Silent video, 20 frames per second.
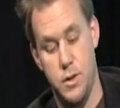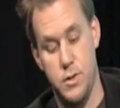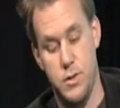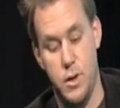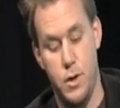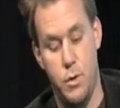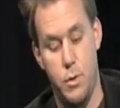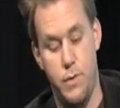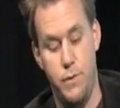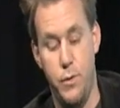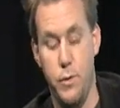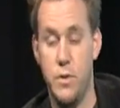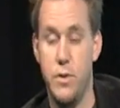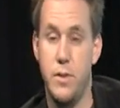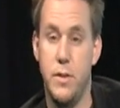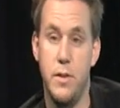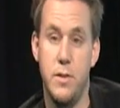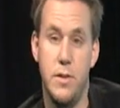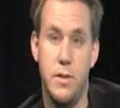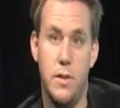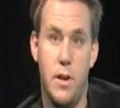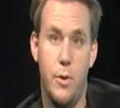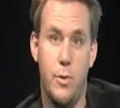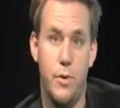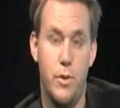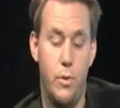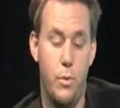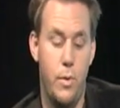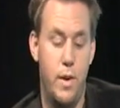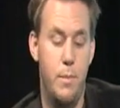So first, let's start
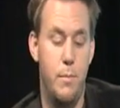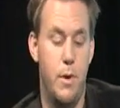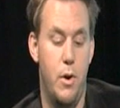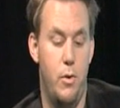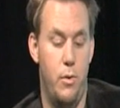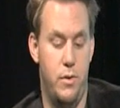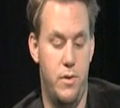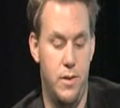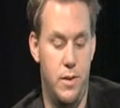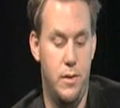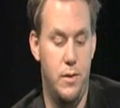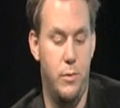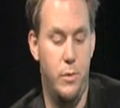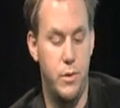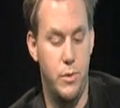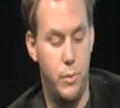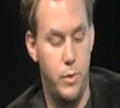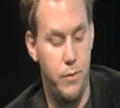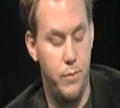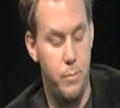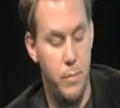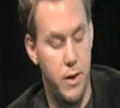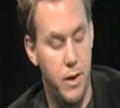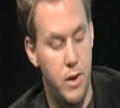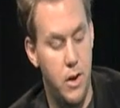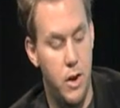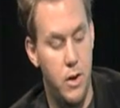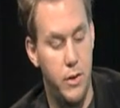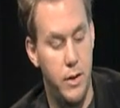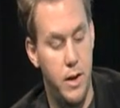with the Wiimote, which we've
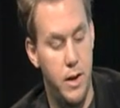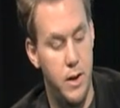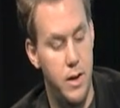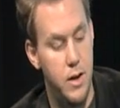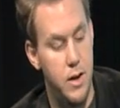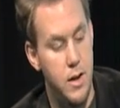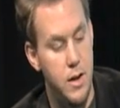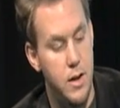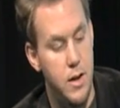been calling it.